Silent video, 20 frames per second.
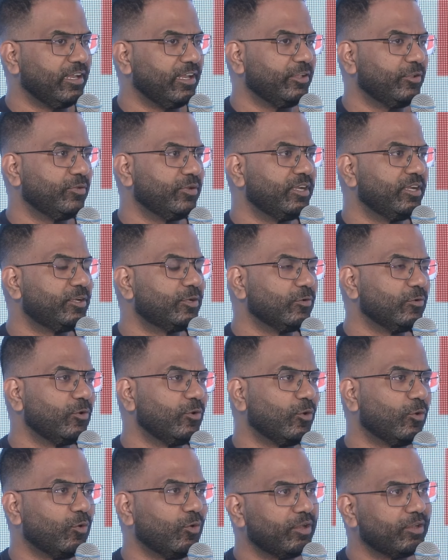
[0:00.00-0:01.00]
Like you need to
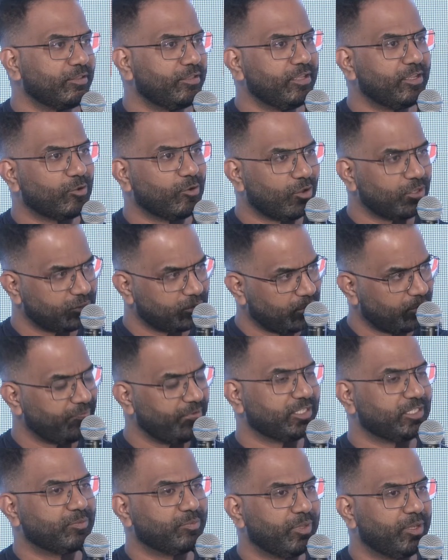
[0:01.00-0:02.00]
lower the cost of
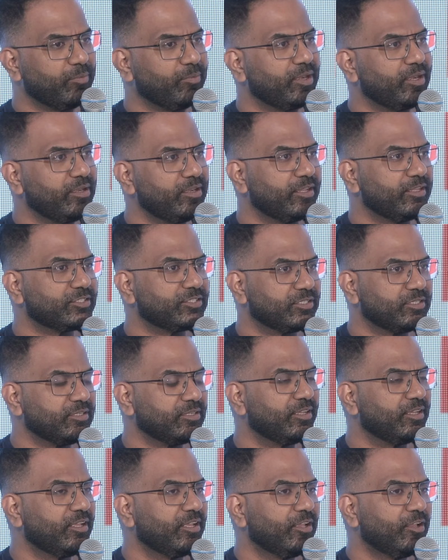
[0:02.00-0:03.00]
experimentation